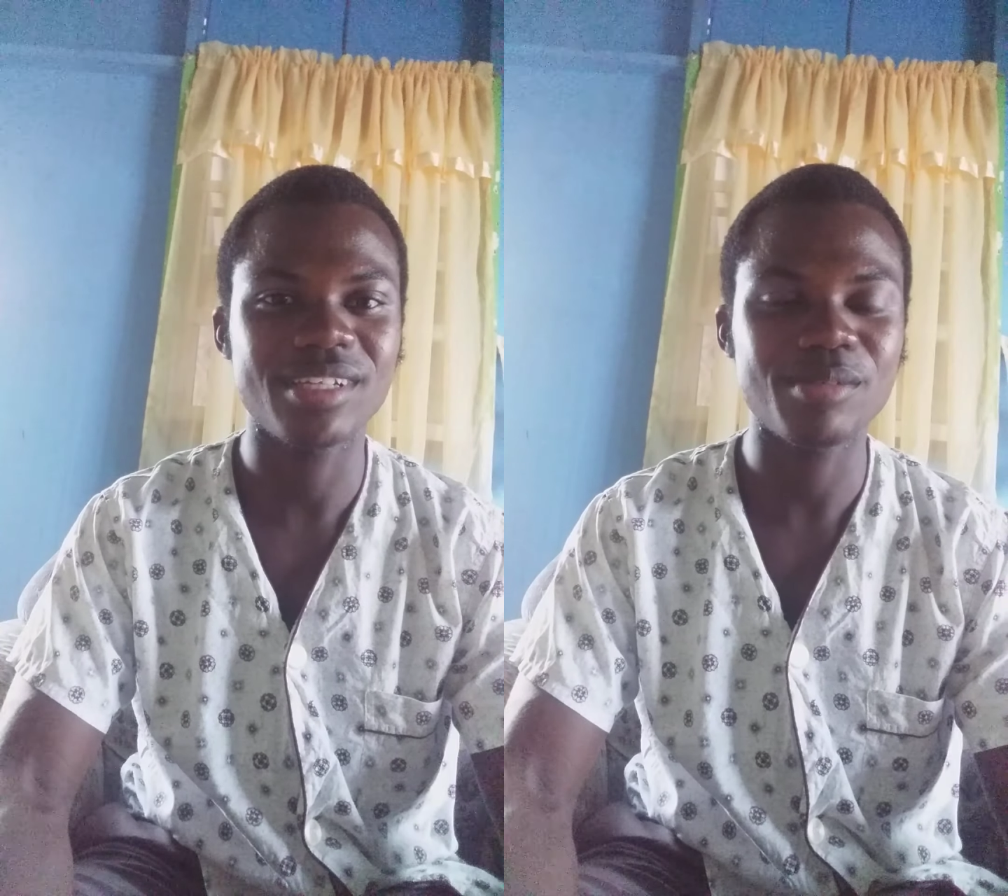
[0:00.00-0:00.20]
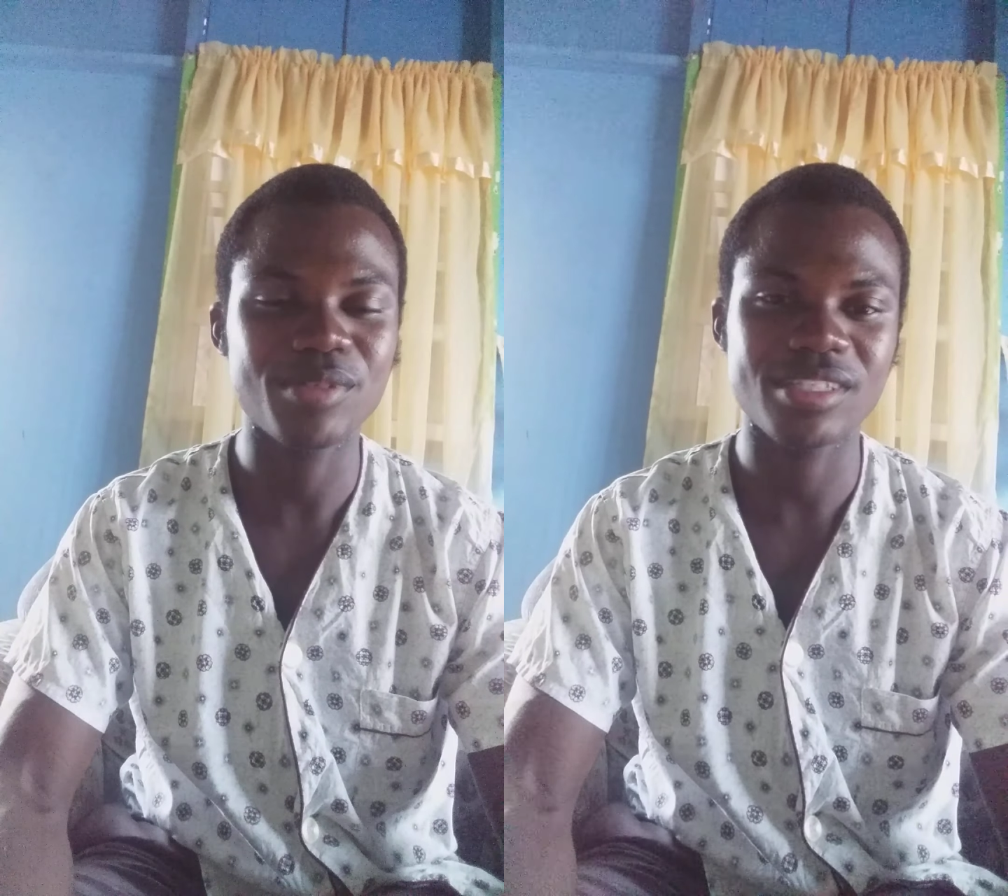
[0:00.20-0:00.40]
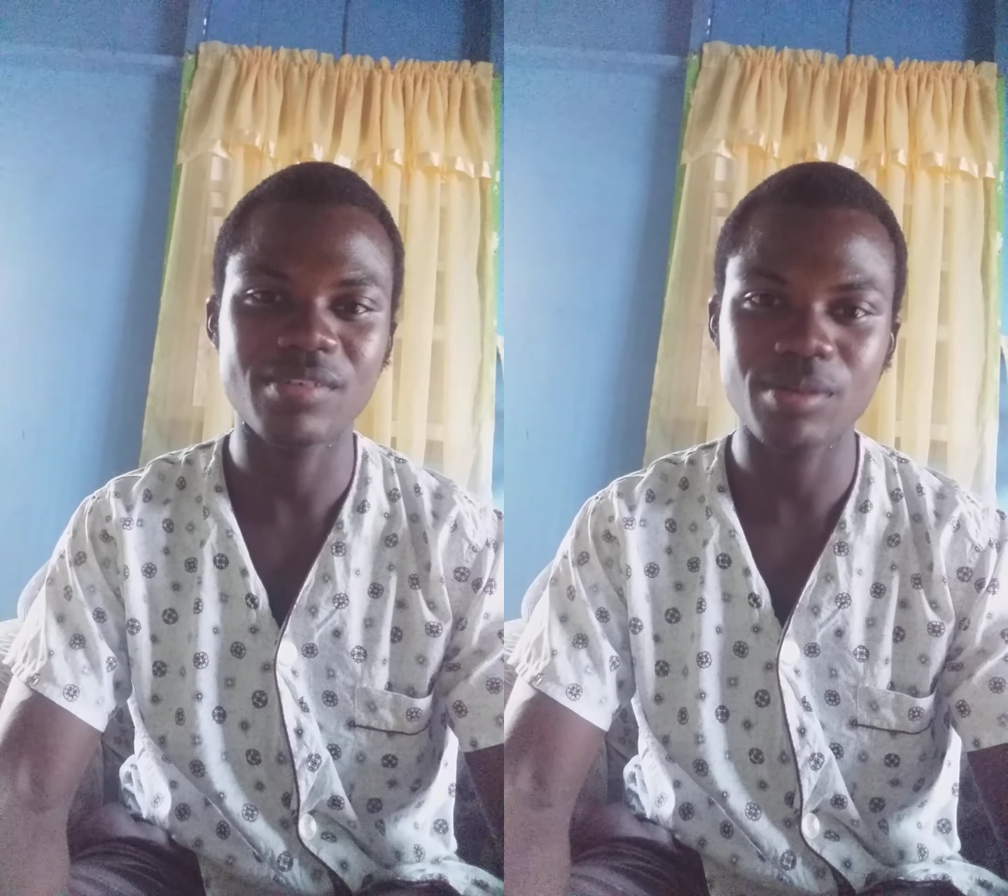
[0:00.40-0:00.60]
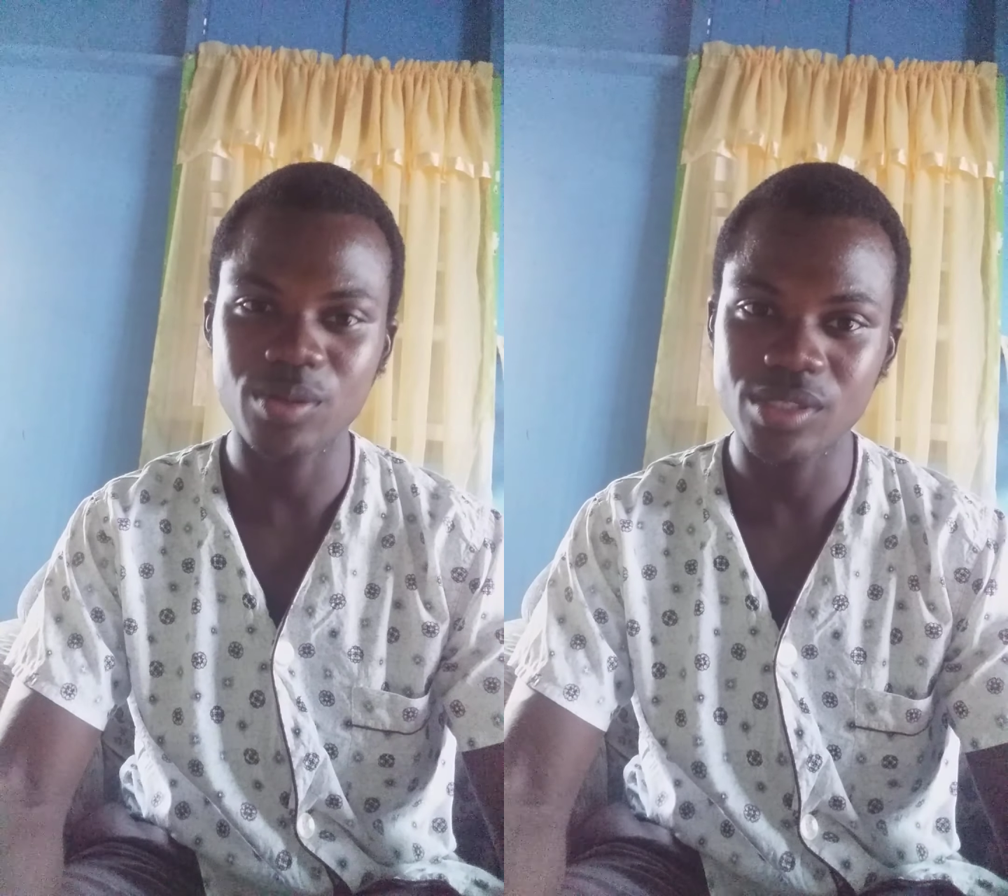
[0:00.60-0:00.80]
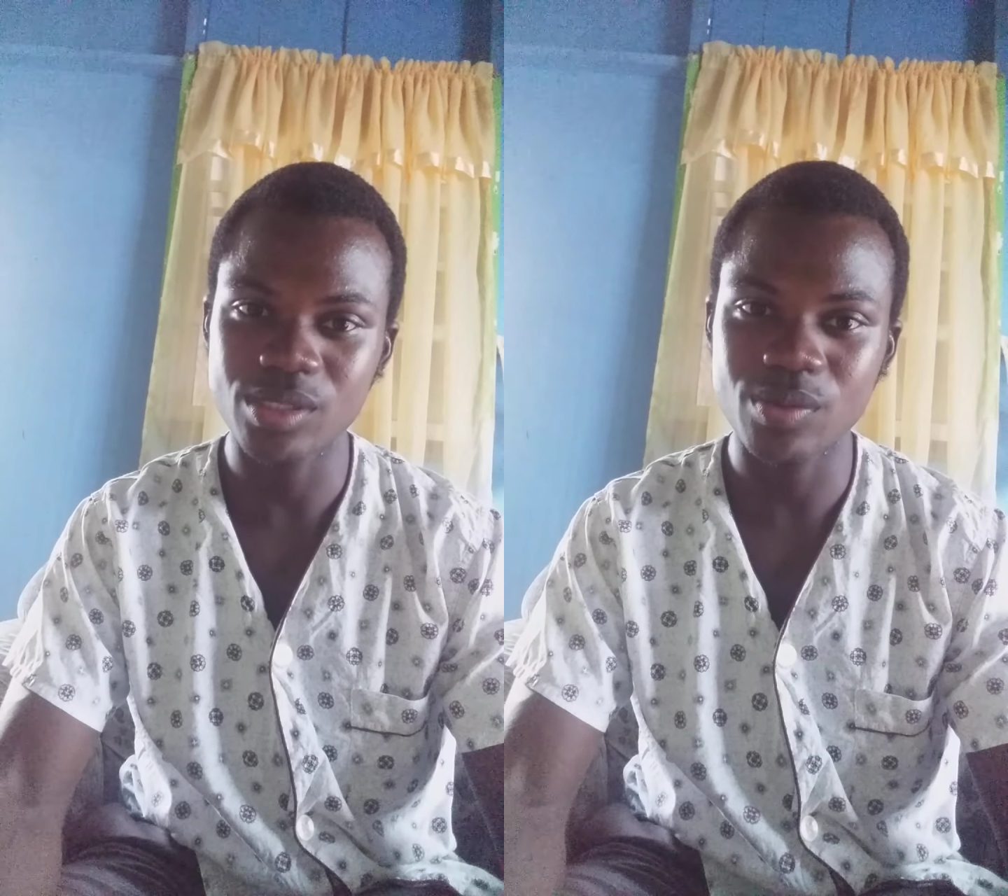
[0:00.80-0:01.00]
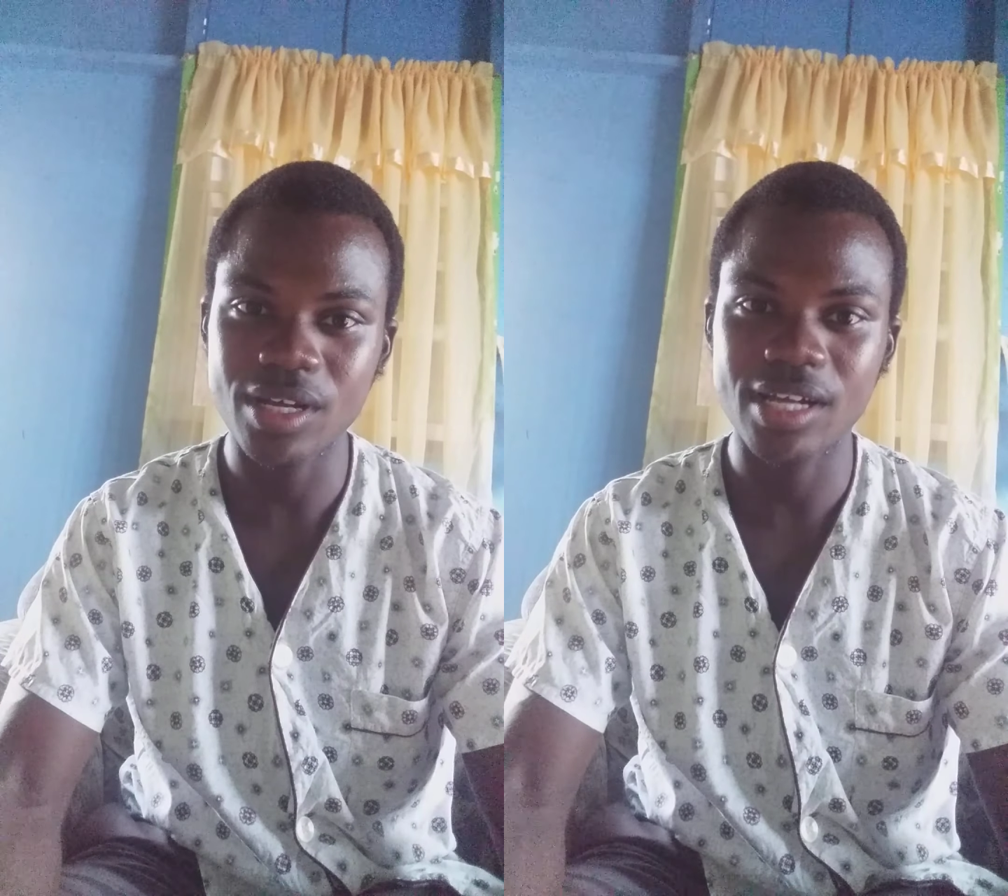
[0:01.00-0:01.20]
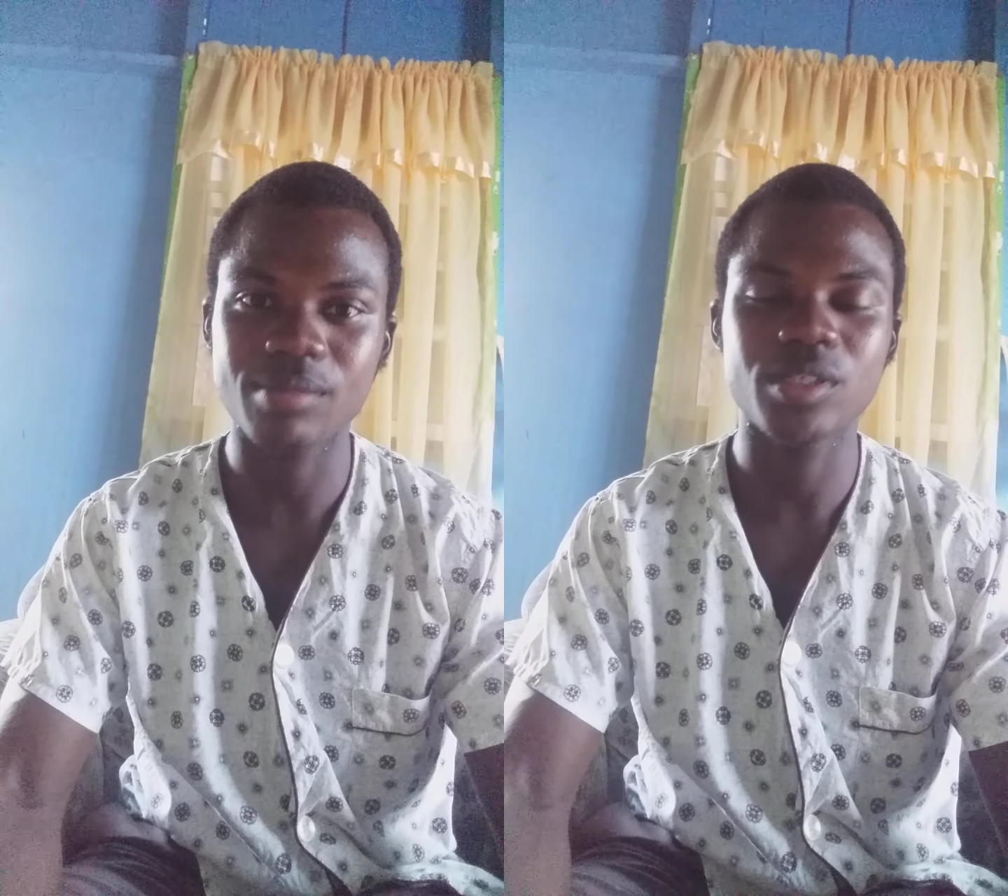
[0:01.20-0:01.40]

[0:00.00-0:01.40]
That person have a good swag,